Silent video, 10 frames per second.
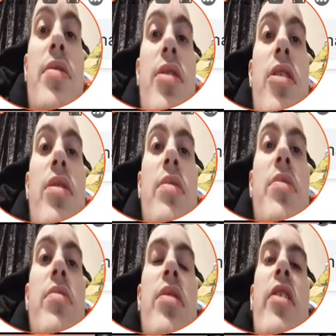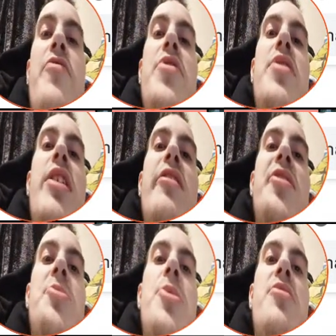Uh, the, now for the
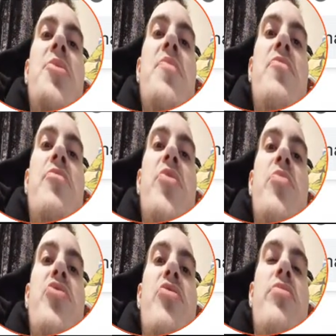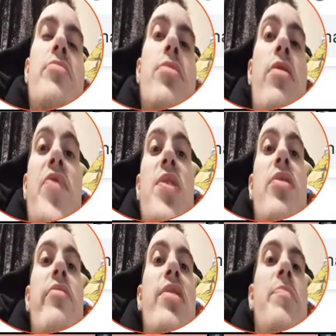deadliest villains, of course, which are obviously
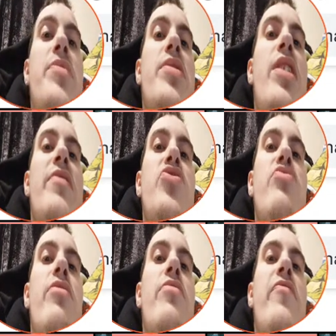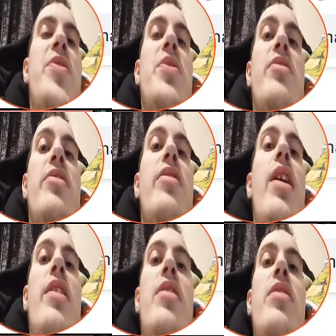going to be Deathstroke physically
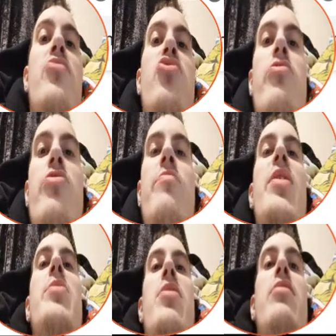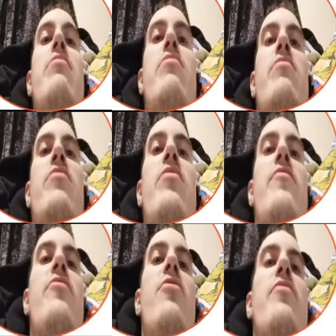and then Joker mentally,
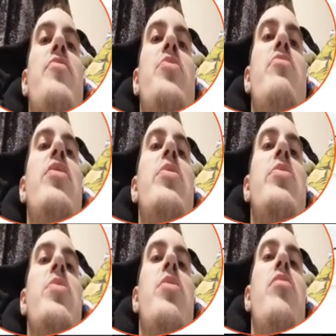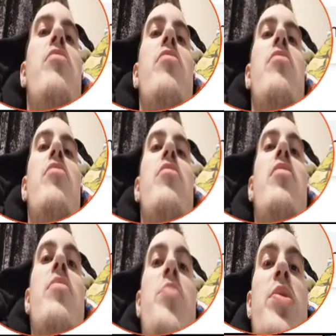for obvious reasons.
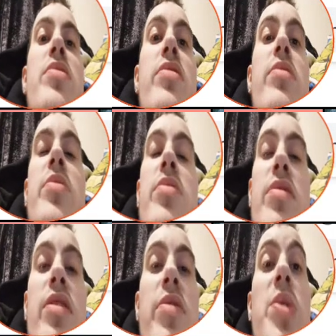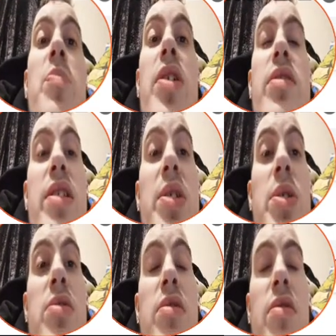But yeah, there's my
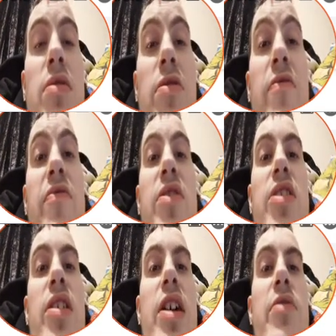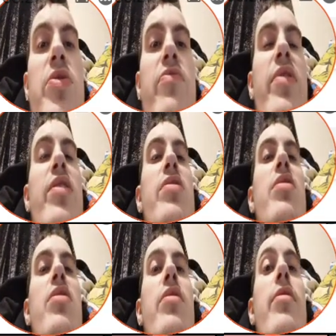list of the how to rank
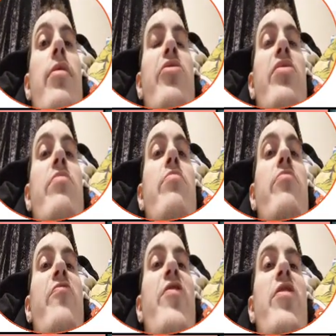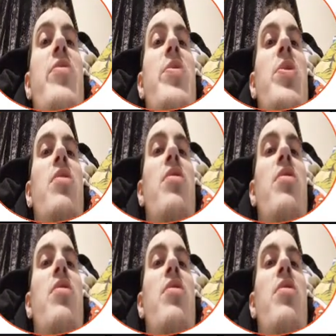the uh, Arkham villains